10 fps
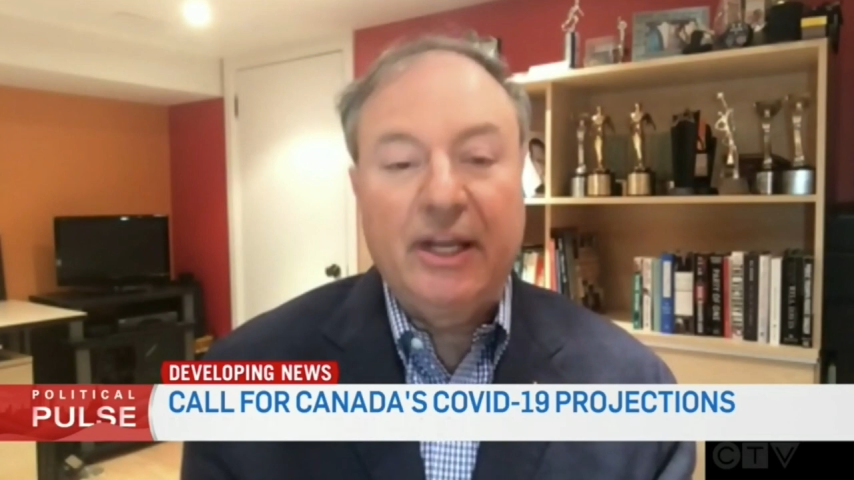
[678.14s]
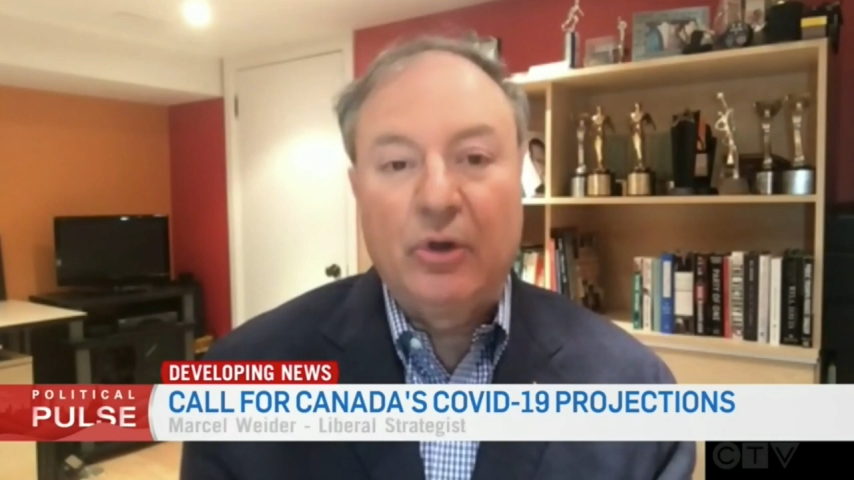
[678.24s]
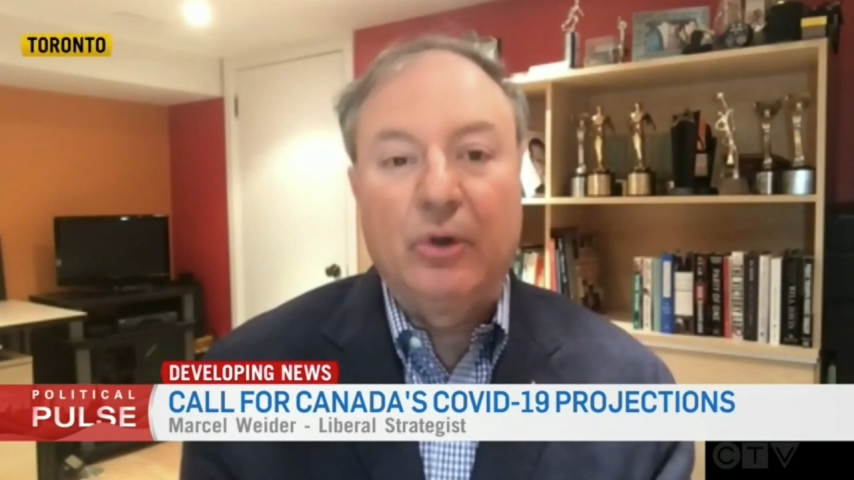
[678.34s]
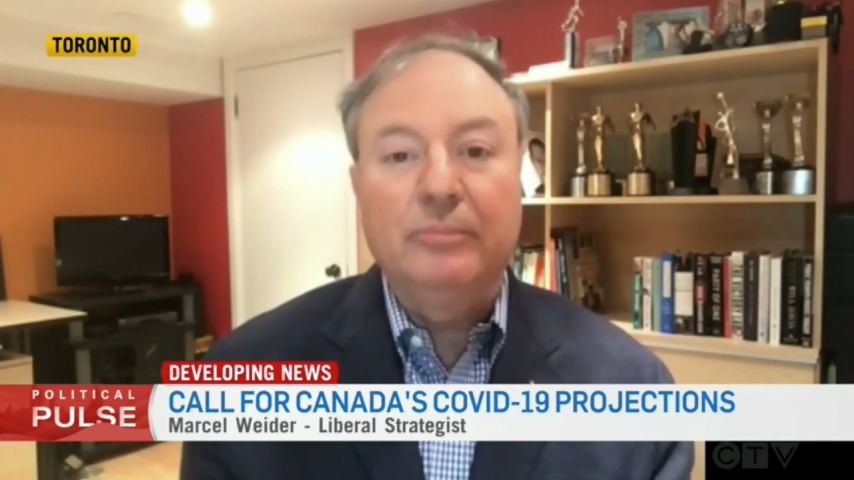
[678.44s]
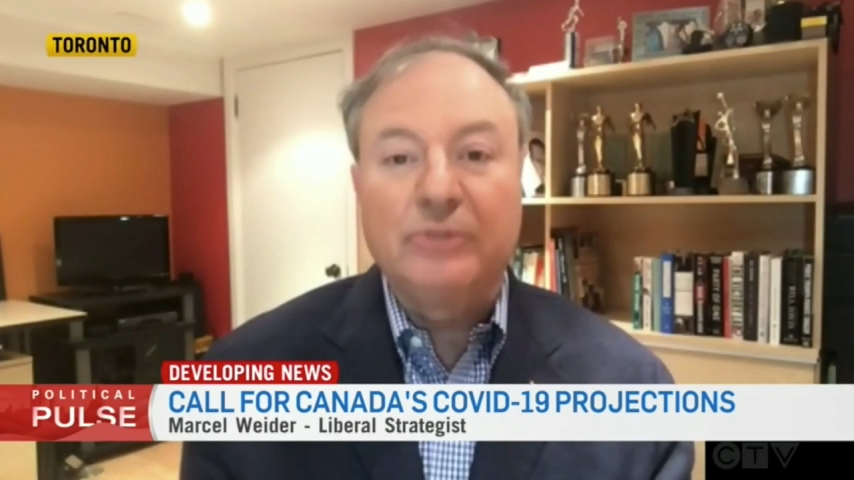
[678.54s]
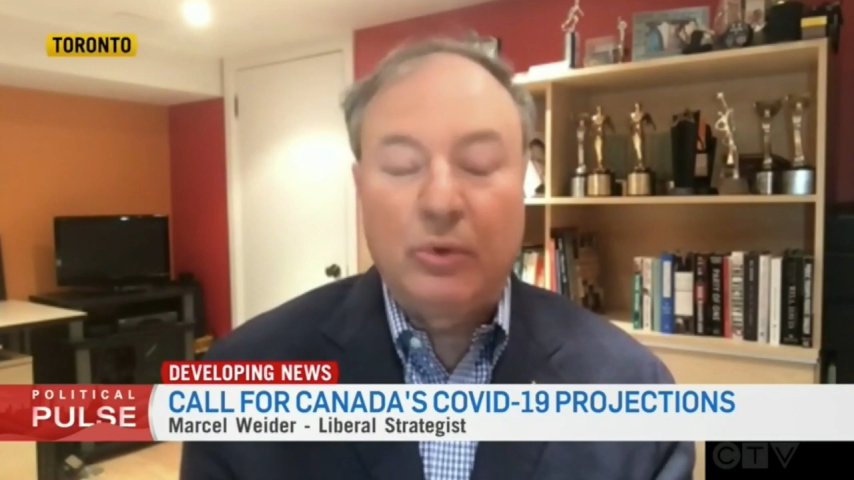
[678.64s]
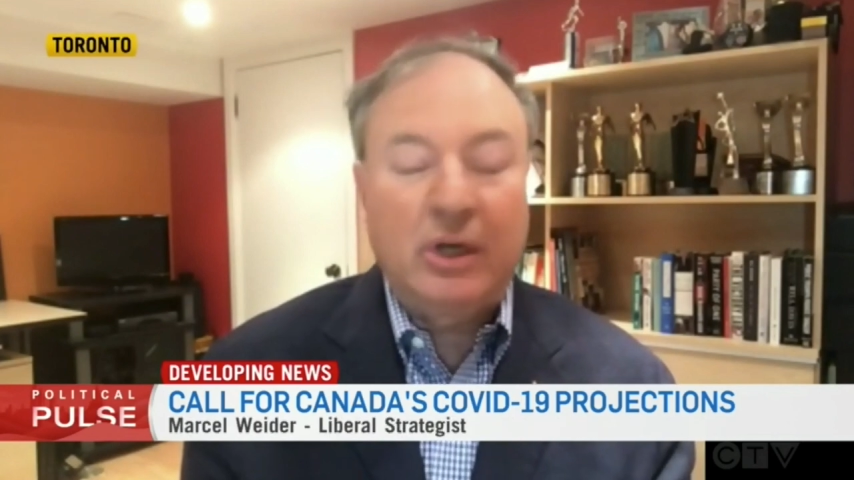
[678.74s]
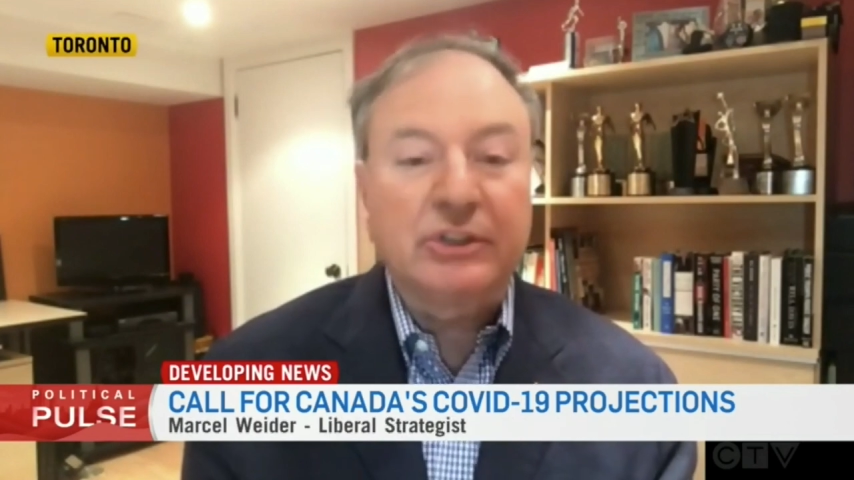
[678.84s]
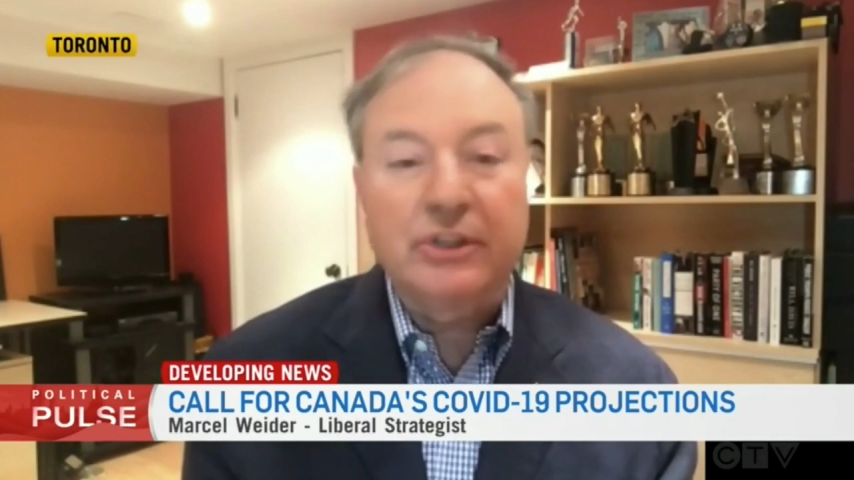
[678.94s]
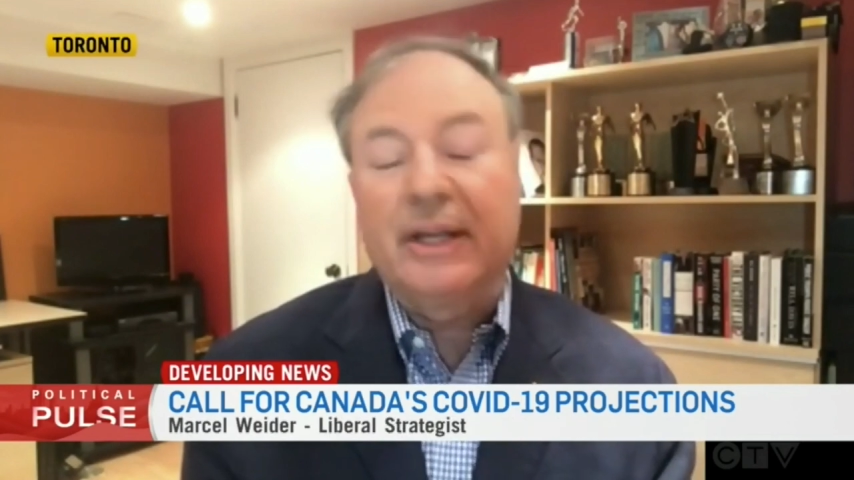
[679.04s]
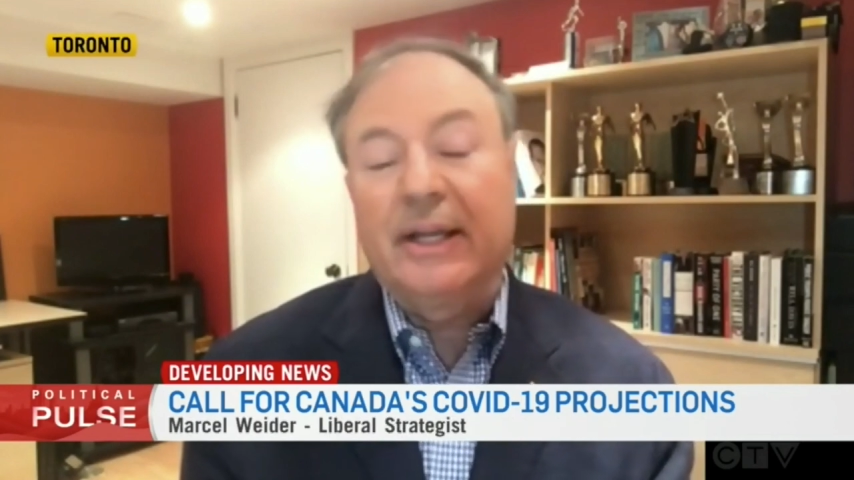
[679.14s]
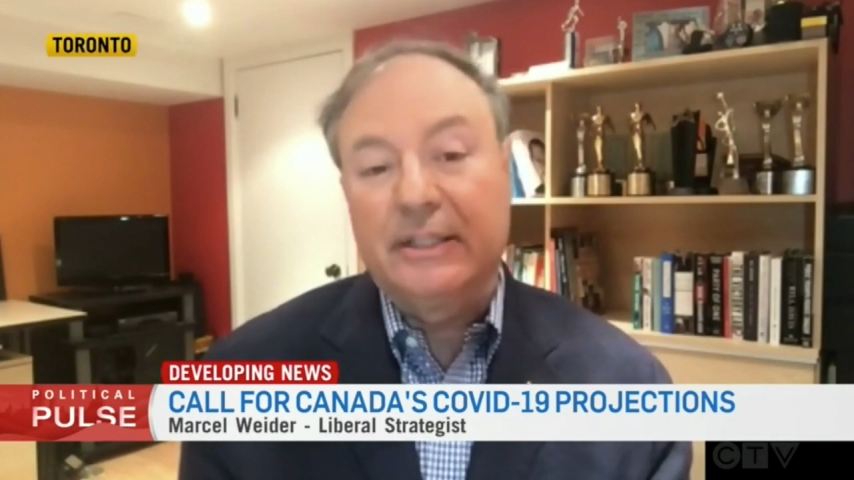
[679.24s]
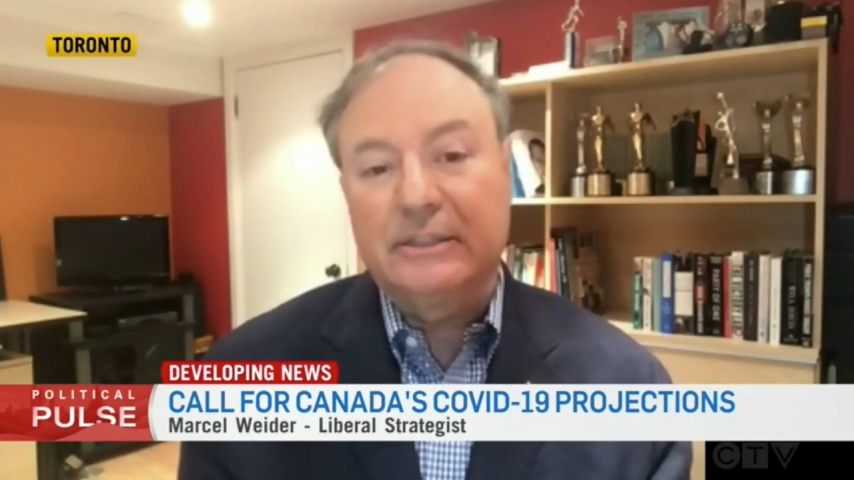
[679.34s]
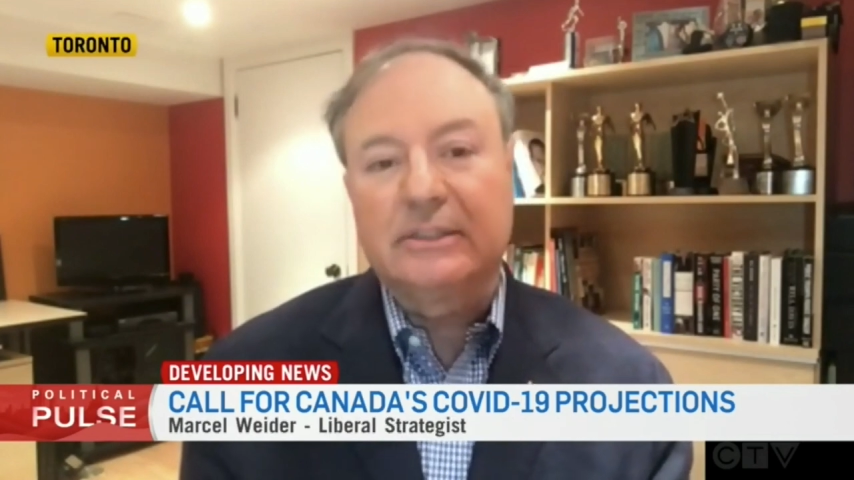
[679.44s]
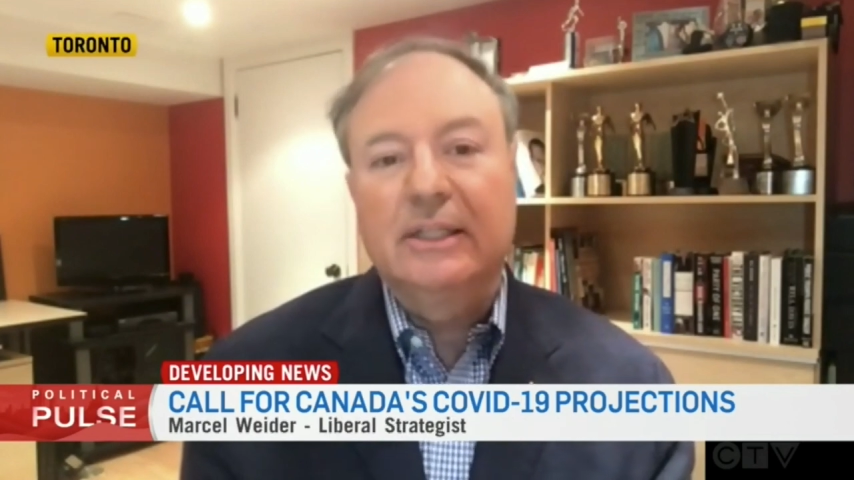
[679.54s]
home, to wash your
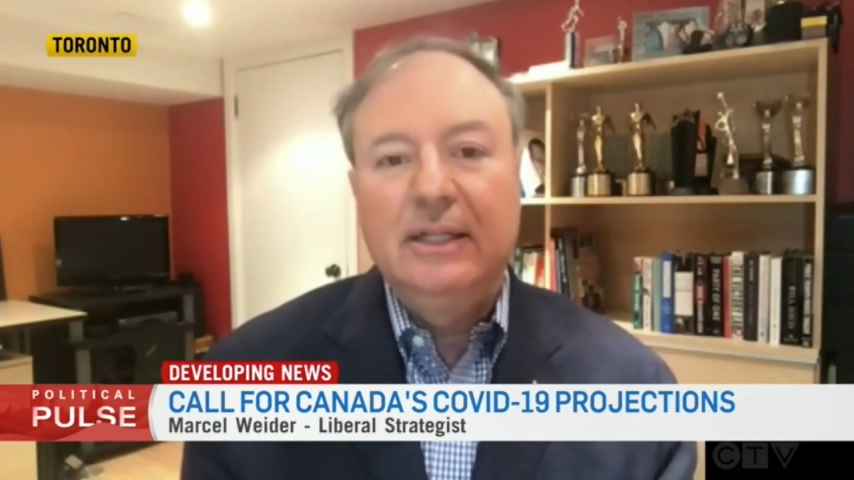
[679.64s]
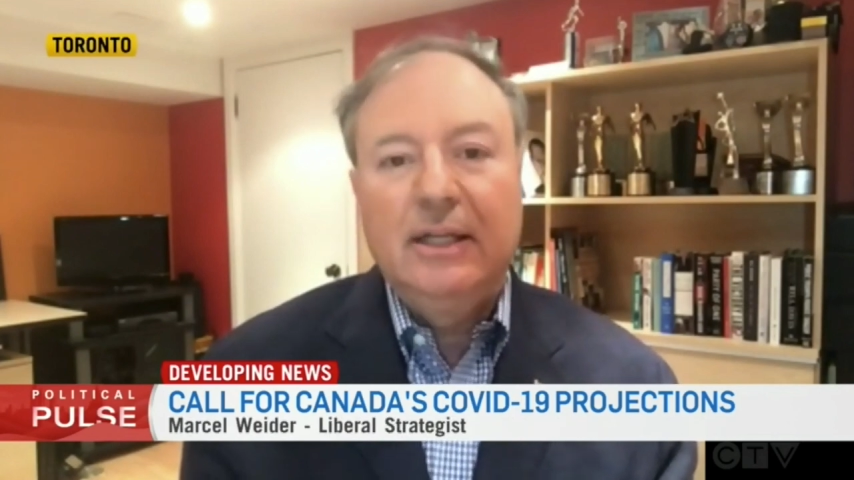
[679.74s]
hands,